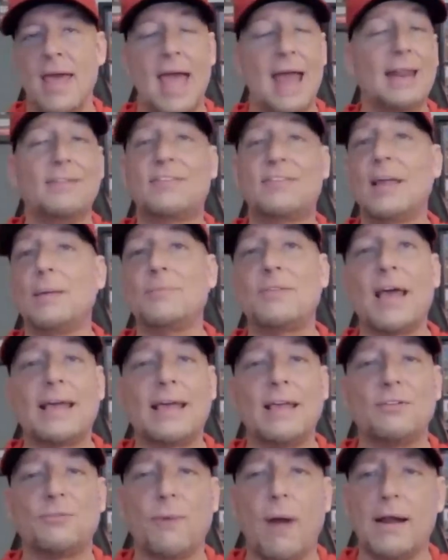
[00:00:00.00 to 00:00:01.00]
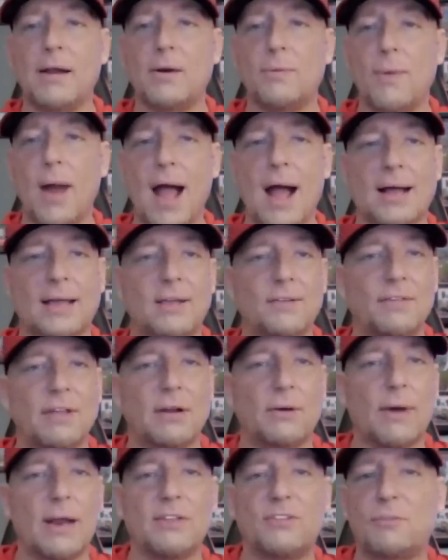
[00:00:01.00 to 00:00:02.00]
And he seems like he's ready to rock. He's
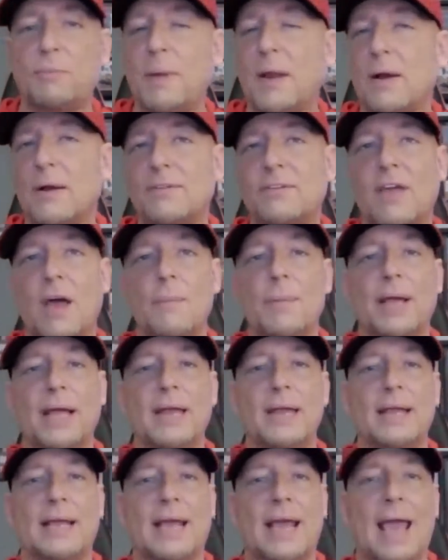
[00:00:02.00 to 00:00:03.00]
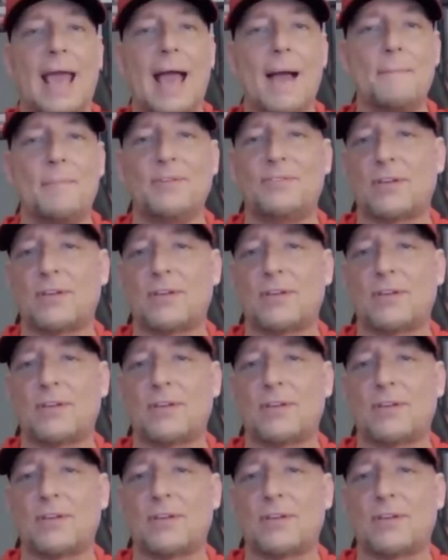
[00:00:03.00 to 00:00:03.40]
in great spirits coming into camp.